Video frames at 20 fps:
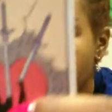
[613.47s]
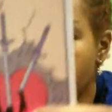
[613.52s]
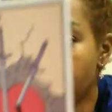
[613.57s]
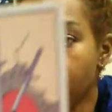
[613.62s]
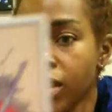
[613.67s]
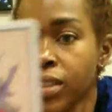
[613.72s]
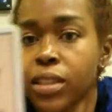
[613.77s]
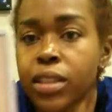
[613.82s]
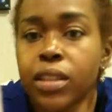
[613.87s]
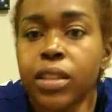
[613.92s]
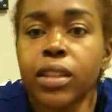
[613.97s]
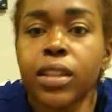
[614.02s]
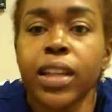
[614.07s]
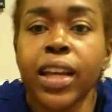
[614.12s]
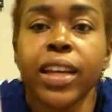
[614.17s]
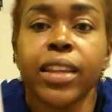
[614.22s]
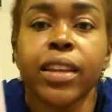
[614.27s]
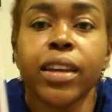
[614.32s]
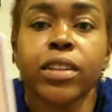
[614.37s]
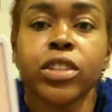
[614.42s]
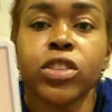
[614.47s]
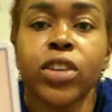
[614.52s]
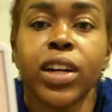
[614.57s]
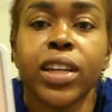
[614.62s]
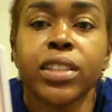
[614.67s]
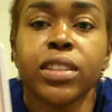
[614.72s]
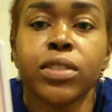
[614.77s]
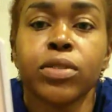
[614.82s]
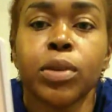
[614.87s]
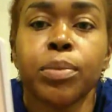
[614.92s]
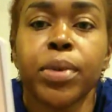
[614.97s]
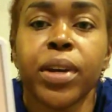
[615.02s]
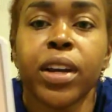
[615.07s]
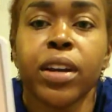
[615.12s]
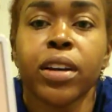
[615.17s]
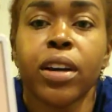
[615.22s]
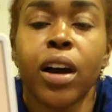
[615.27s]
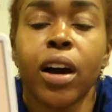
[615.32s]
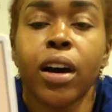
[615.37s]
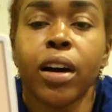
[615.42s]
Doesn't it look like they're trying to repair
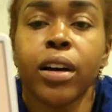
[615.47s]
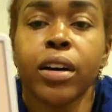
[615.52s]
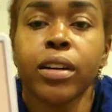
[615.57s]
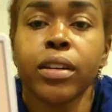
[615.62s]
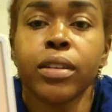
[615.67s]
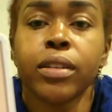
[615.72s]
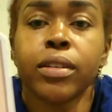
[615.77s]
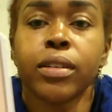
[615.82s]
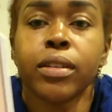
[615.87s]
your heart?